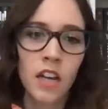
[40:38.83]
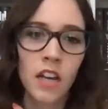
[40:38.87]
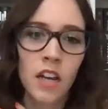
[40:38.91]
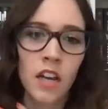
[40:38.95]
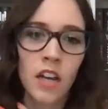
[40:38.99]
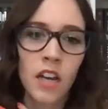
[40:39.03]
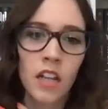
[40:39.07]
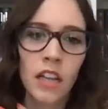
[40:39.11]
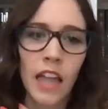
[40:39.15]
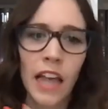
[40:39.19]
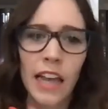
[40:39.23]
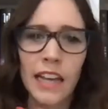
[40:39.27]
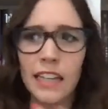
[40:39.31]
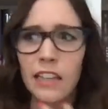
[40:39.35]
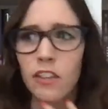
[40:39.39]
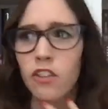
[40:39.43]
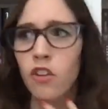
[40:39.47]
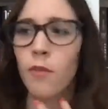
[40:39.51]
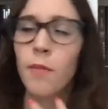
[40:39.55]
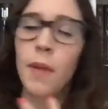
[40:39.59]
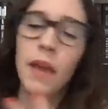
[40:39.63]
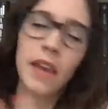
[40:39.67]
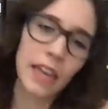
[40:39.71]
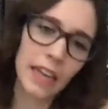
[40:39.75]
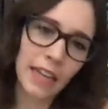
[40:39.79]
like they're
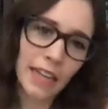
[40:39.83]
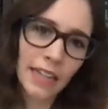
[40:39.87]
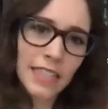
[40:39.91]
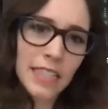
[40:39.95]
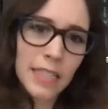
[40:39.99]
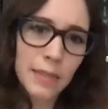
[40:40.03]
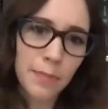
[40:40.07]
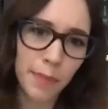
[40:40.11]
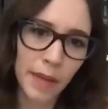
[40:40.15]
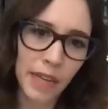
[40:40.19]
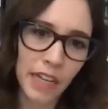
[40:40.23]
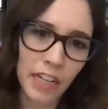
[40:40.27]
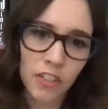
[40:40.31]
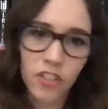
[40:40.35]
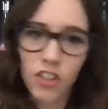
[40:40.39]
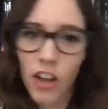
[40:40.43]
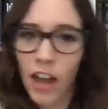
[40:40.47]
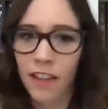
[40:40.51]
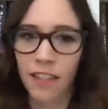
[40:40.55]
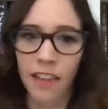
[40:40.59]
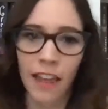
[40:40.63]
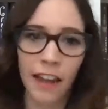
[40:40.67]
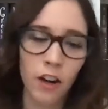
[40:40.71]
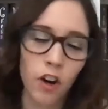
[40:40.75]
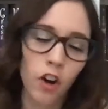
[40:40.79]
making a speech at
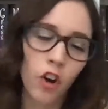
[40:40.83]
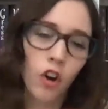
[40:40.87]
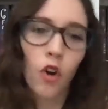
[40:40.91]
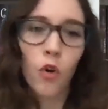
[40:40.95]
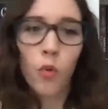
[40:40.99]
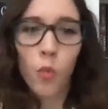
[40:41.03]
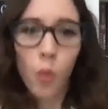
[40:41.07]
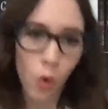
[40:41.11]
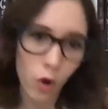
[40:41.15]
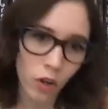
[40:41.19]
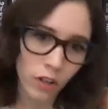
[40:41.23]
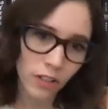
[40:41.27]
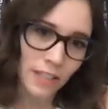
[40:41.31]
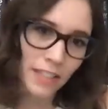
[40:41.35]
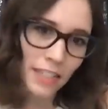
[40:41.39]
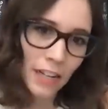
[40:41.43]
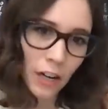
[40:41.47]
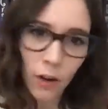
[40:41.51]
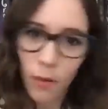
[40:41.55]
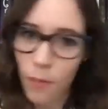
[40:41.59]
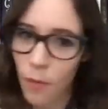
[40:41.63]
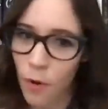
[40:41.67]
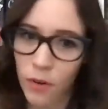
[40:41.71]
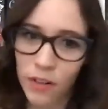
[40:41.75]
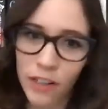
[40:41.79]
like her award
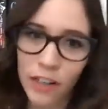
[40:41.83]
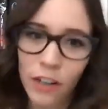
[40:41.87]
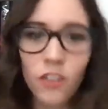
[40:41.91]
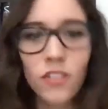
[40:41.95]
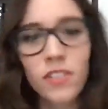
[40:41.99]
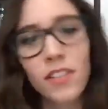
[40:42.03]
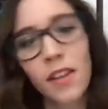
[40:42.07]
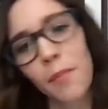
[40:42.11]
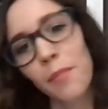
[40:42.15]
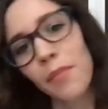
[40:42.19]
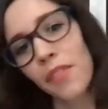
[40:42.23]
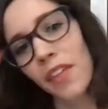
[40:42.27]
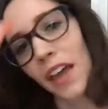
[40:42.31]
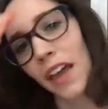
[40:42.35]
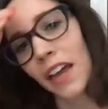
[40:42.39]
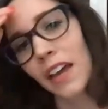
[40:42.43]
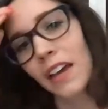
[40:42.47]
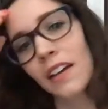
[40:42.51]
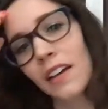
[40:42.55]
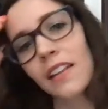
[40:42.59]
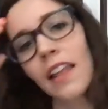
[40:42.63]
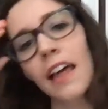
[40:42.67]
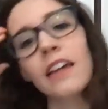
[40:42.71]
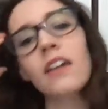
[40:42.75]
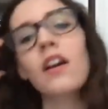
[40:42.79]
ceremony or something.
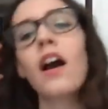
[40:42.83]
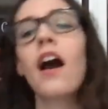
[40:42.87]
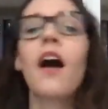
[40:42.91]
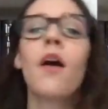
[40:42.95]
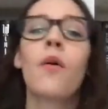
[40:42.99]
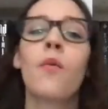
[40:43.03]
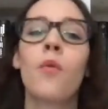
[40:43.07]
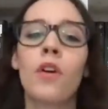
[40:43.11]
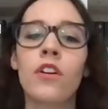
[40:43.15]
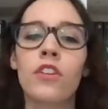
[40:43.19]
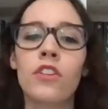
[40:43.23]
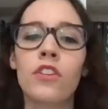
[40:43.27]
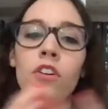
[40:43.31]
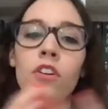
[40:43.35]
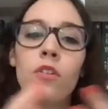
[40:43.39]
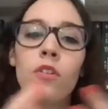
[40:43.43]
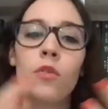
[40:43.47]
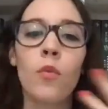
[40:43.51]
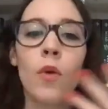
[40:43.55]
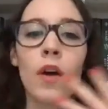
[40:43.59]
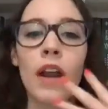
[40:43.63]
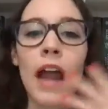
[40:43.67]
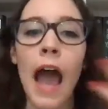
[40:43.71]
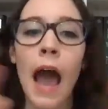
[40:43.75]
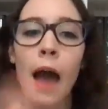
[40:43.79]
Like I wonder
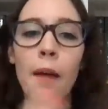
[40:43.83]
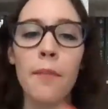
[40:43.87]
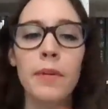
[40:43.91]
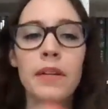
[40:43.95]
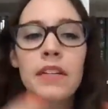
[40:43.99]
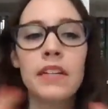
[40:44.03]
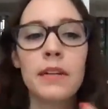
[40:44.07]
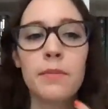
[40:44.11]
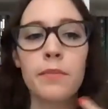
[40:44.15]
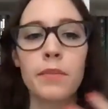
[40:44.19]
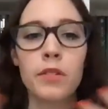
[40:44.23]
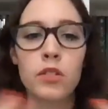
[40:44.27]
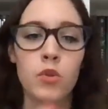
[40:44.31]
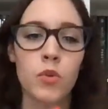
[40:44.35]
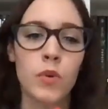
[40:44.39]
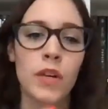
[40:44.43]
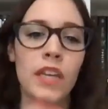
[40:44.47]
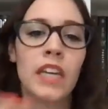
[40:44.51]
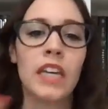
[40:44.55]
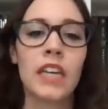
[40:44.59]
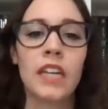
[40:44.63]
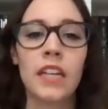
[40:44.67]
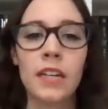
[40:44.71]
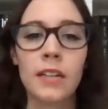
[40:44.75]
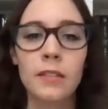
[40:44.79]
what happened in
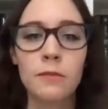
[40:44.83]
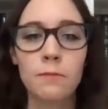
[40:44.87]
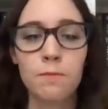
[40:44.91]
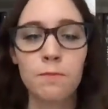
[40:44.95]
between.